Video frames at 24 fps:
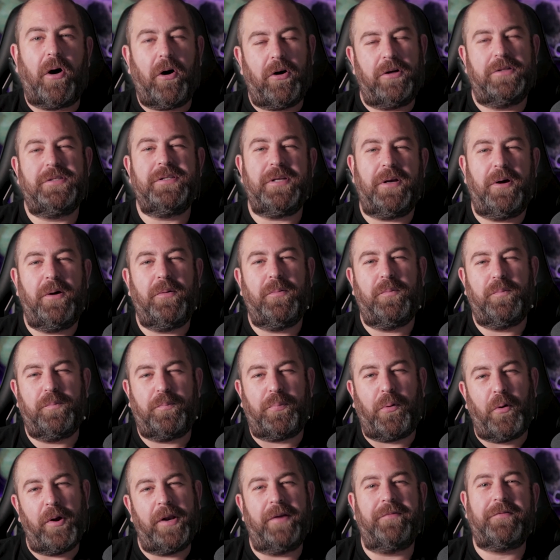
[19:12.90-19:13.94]
Also,
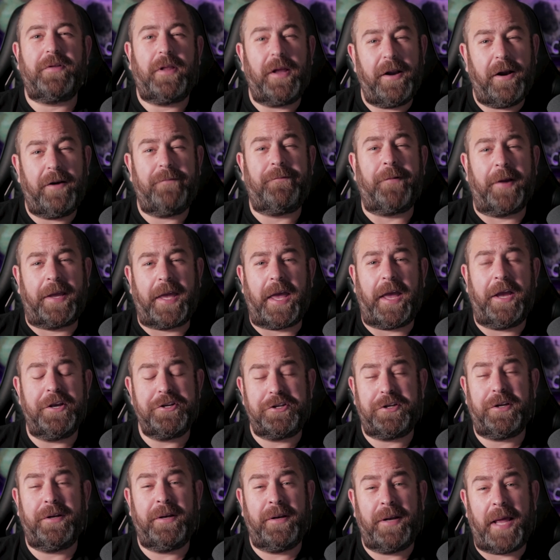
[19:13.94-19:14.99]
point of
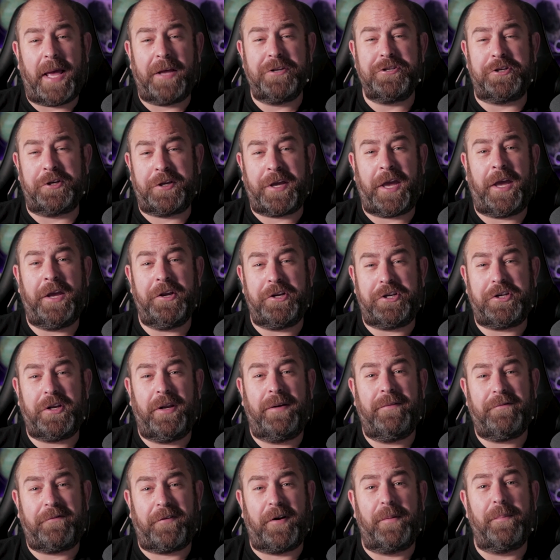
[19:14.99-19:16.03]
clarification,
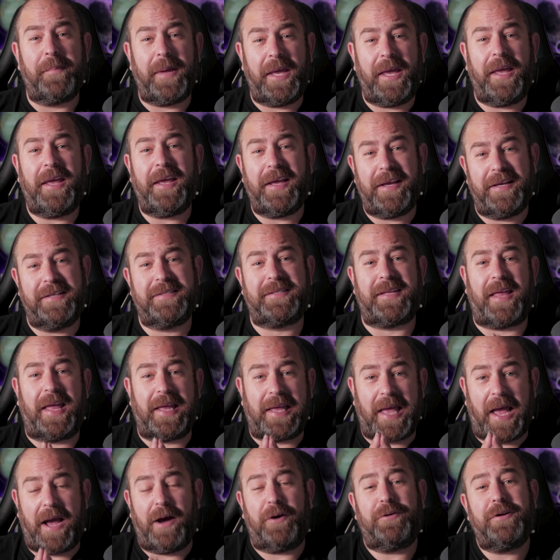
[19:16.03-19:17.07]
education for me is
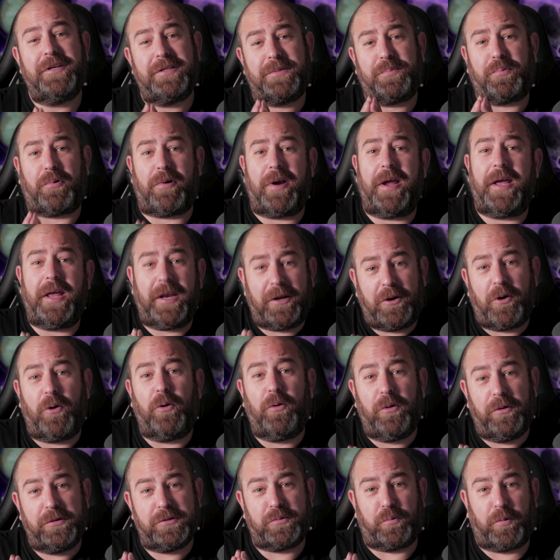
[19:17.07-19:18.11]
like, how does Pran
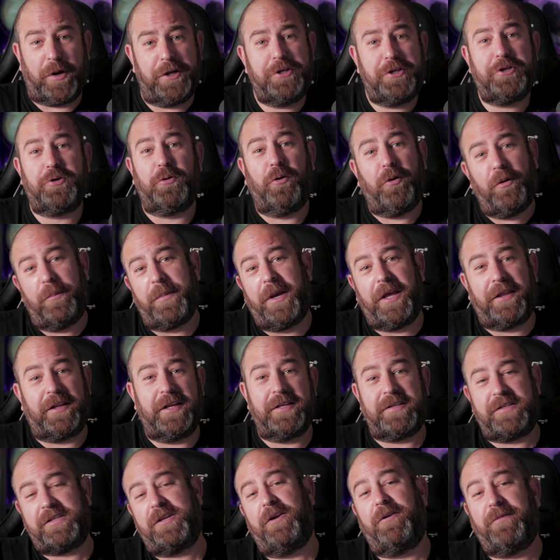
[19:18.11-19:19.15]
Cole's ritual mean
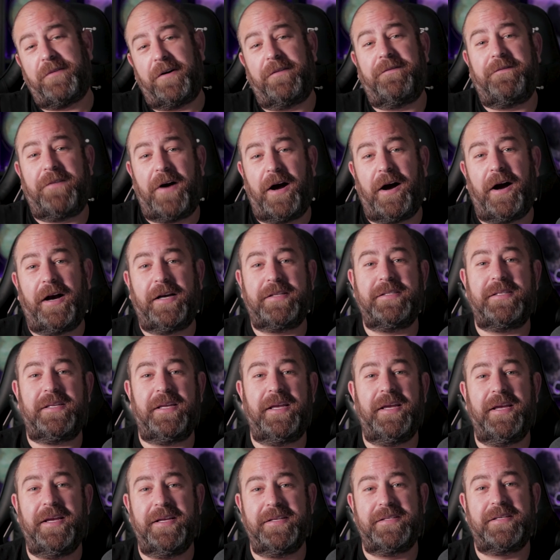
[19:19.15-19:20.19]
that Silver Fox
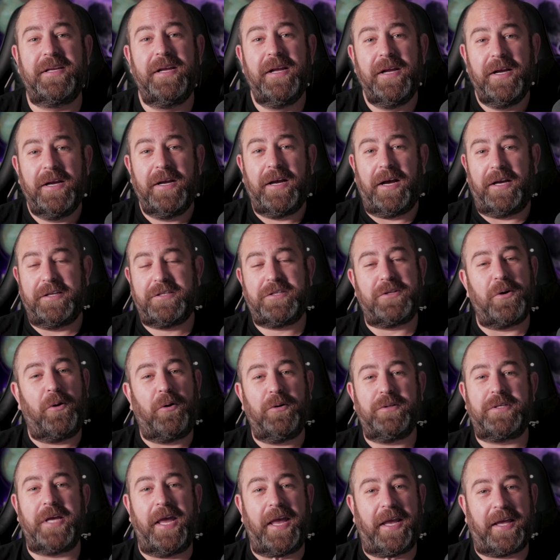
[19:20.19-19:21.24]
is a
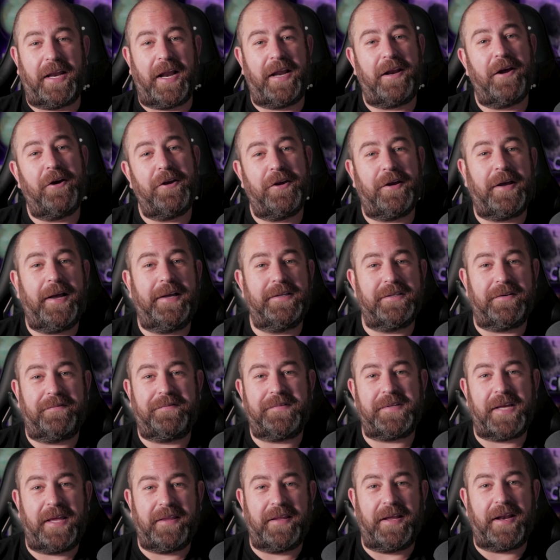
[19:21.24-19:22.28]
soul taken? I know you guys have
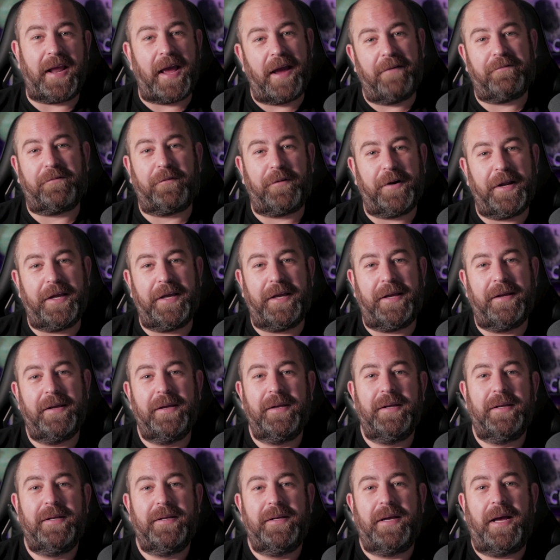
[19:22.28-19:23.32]
said that every
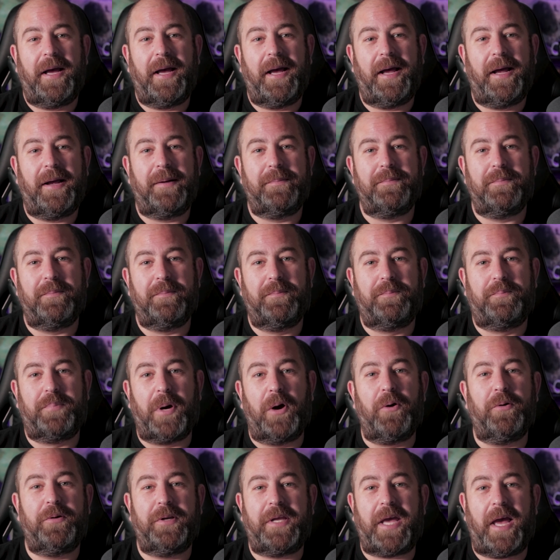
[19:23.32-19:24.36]

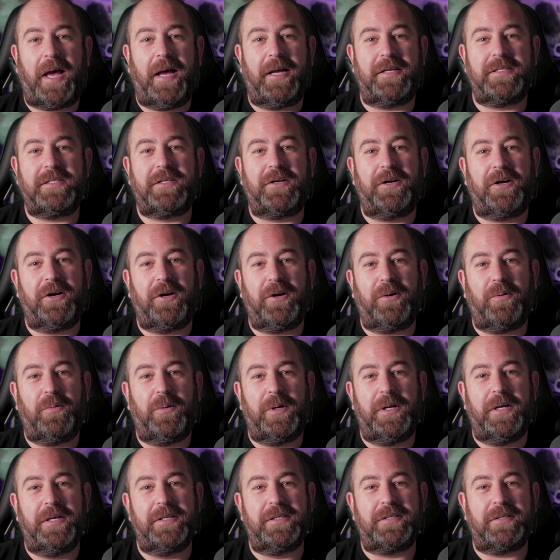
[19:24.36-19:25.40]
Bonecaster
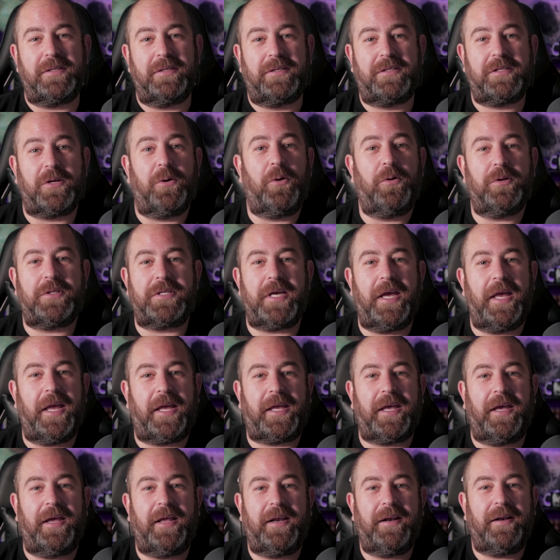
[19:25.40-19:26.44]
was soul
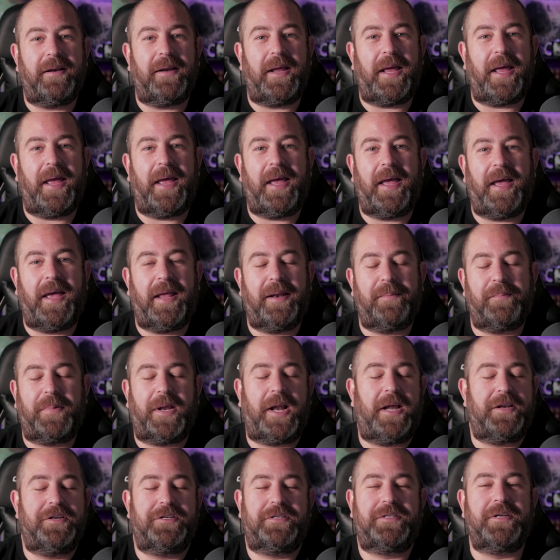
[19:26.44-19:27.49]
taken, but
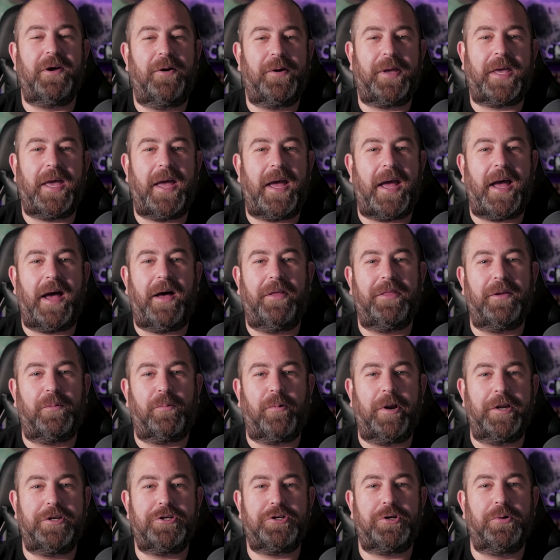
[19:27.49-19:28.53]
I just don't get how the
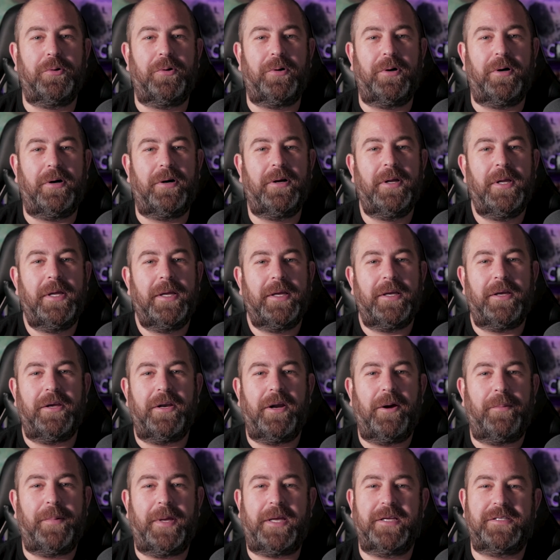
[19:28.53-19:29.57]
ritual,
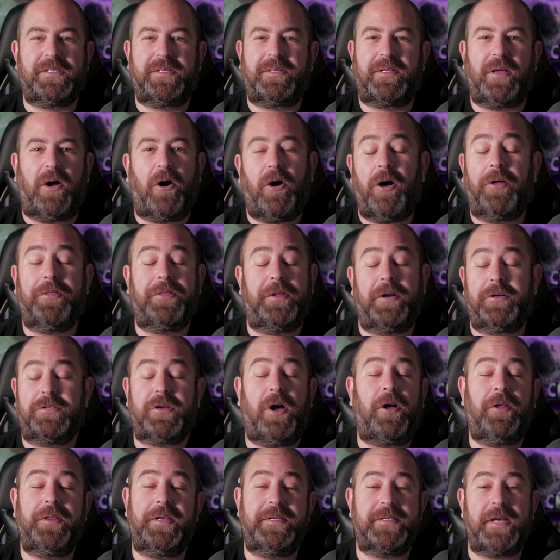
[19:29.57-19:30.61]
because there's
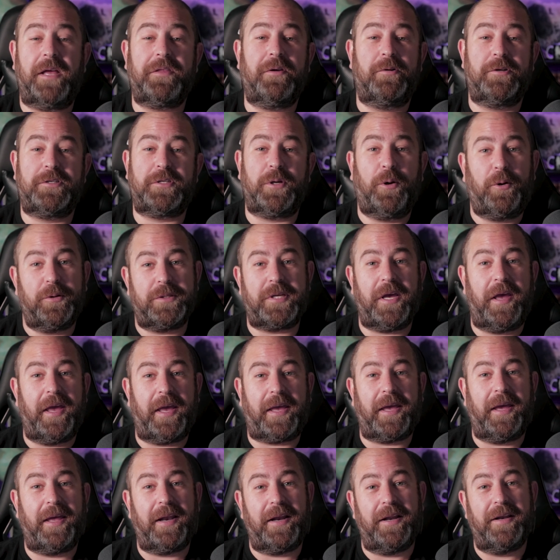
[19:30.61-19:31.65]
all these other soul
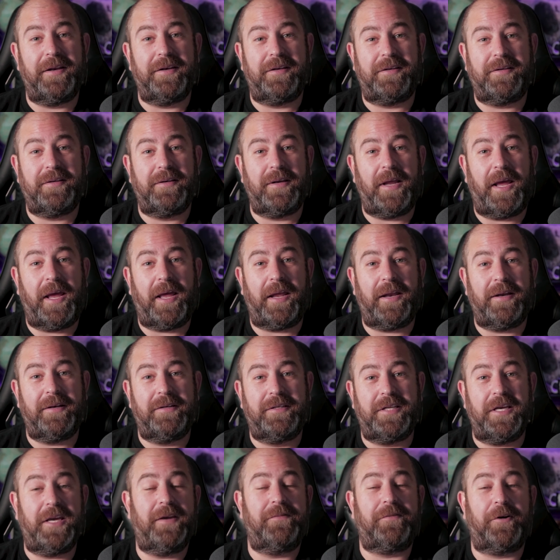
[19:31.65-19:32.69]
taken and
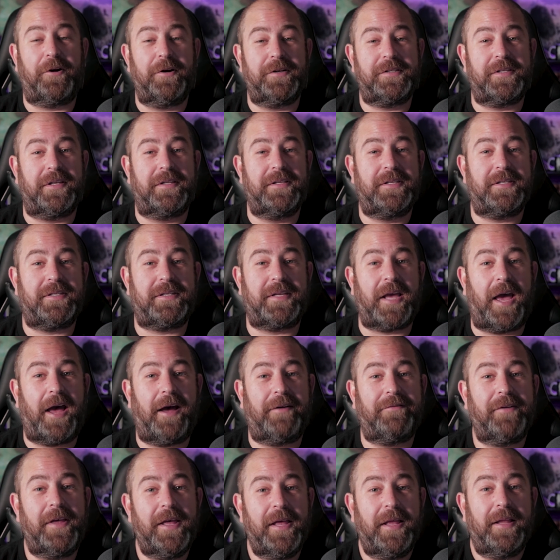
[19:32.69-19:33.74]
Deavers and
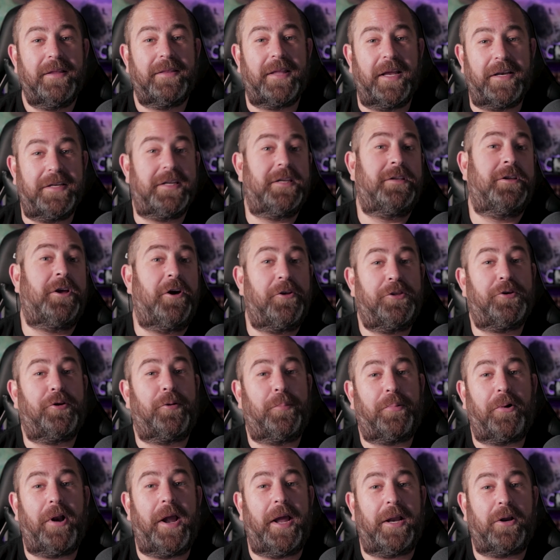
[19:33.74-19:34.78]
stuff that didn't go through
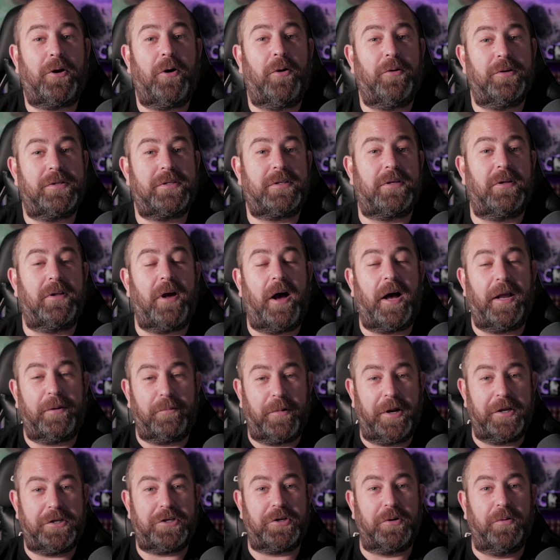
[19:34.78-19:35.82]
Pran Cole's Talon
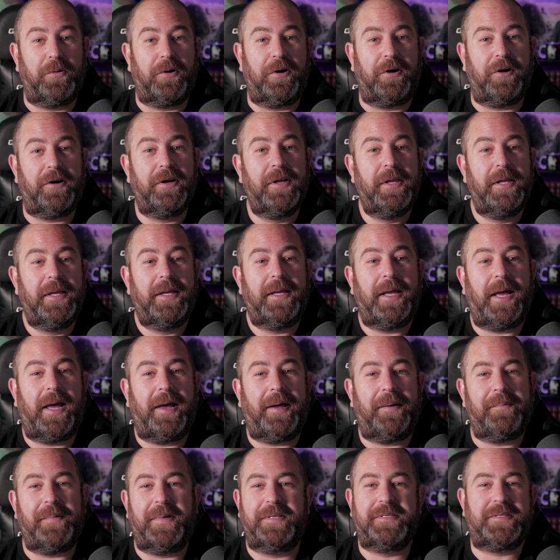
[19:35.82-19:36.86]
ritual.
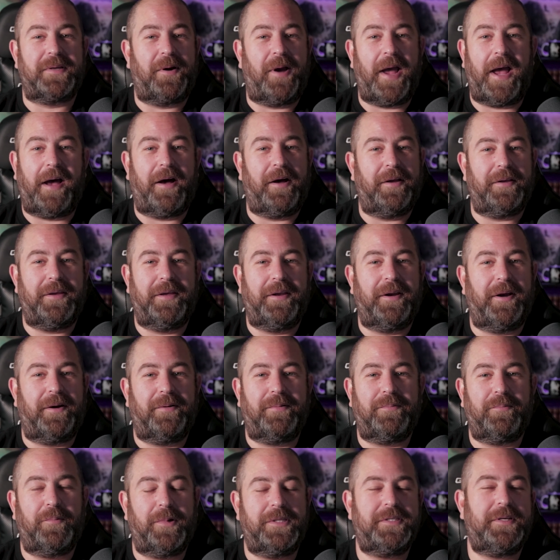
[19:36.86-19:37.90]
And so how,
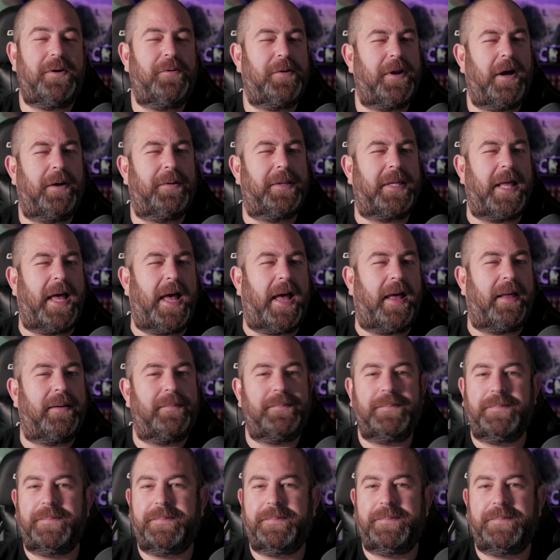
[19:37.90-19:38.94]
what's going on with that?
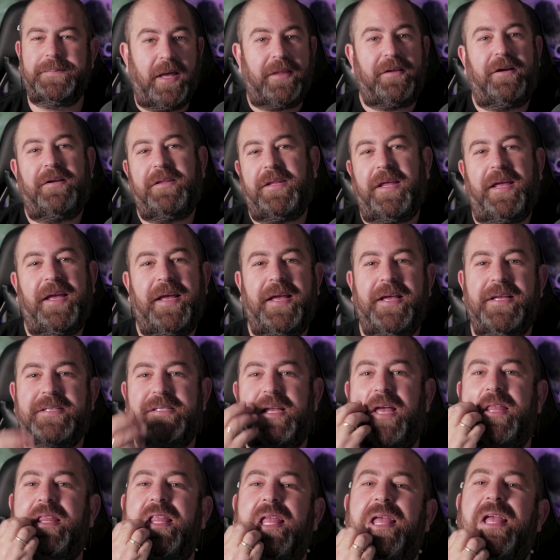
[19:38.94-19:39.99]
The other thing is,
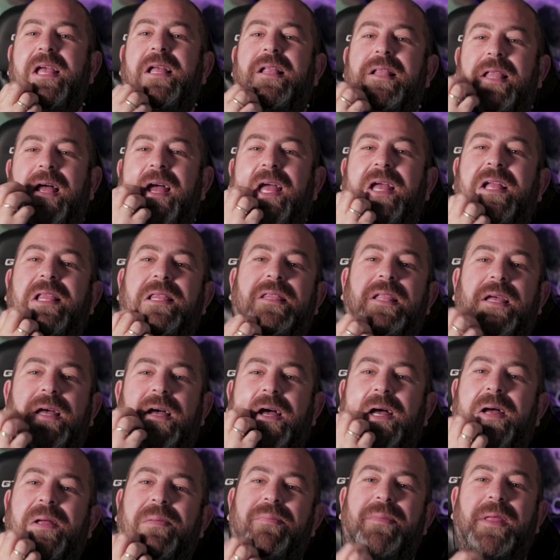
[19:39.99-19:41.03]
I think like
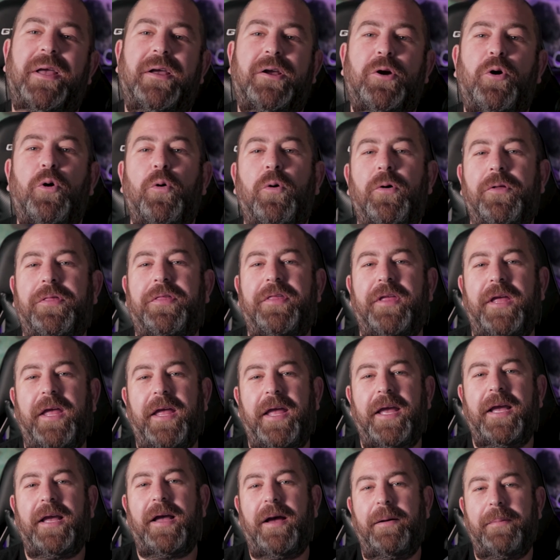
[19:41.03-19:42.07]
the cool
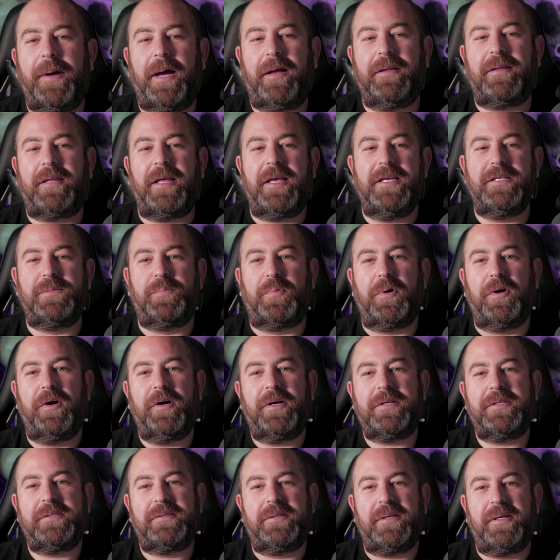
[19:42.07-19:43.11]
thing about these
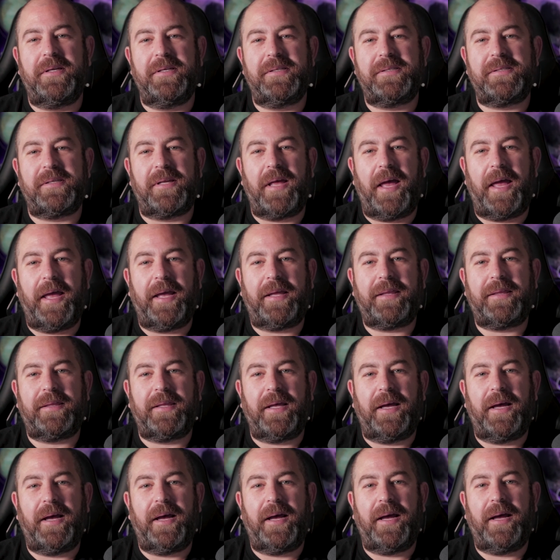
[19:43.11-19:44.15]
books is like
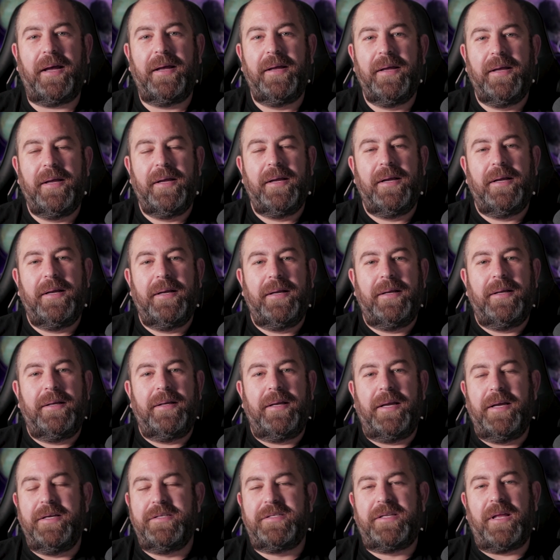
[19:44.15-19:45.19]

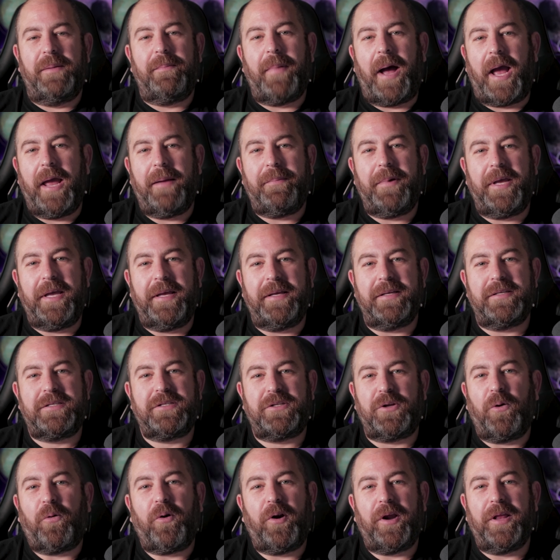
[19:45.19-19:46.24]
is the Mybe
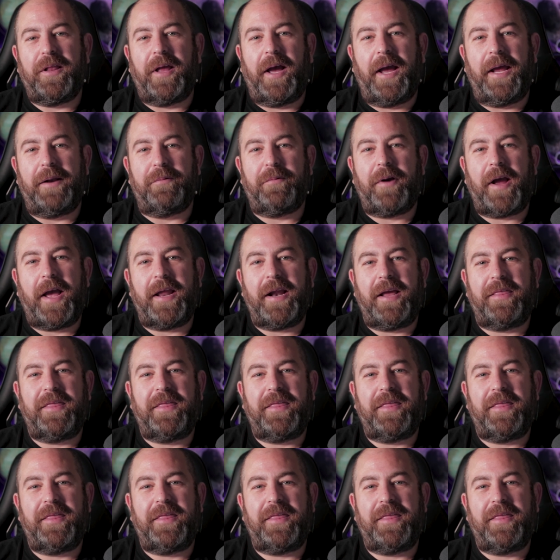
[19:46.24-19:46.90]
storyline, right?